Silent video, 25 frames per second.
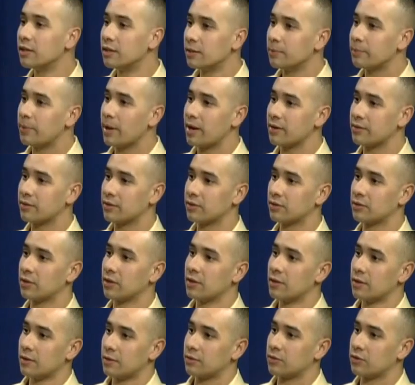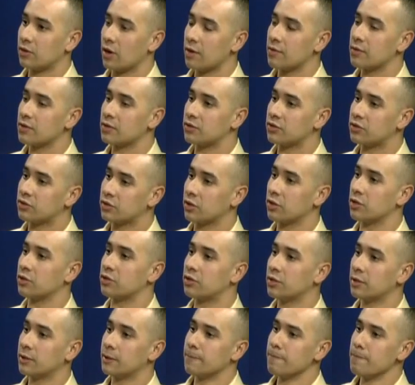Pastor Jarvis'
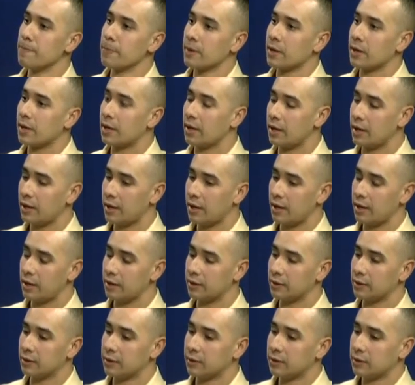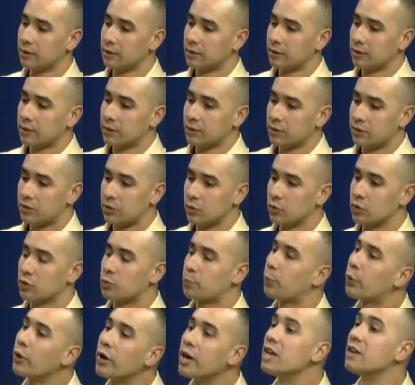church, and, and she was
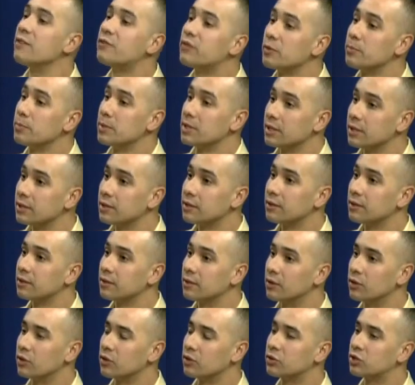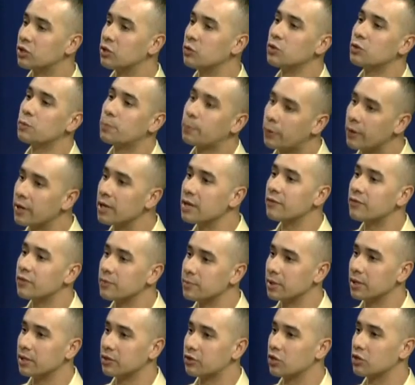praying for me. You know, she was praying for
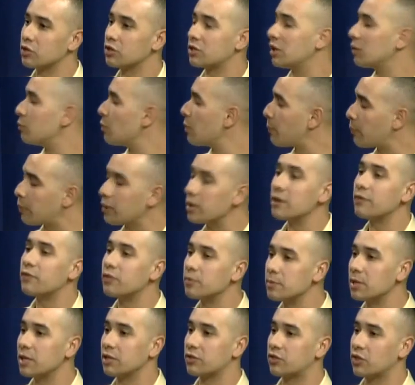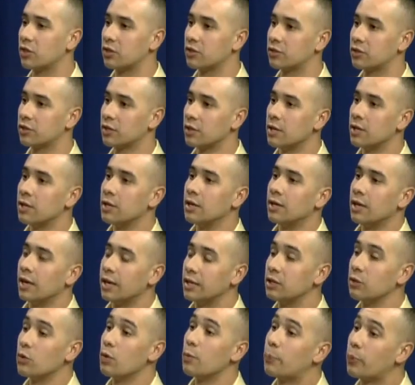me at church. They were praying for me at church. Yeah.
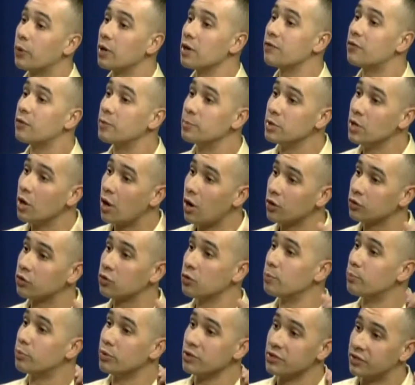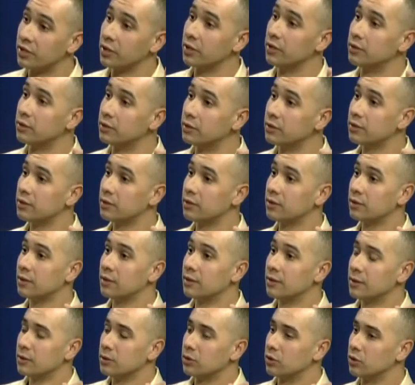And they were praying for me also in Brazil. Yeah.
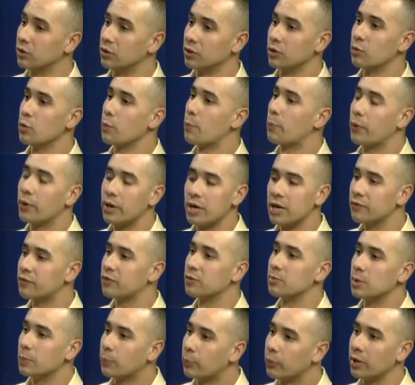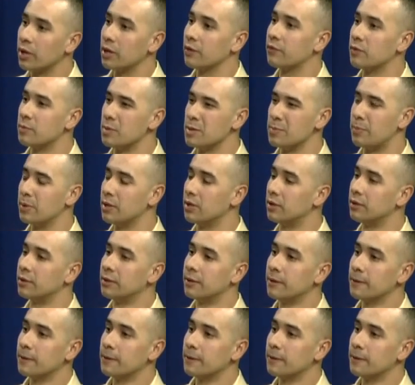You know, they were praying for me, praying for me, Bill.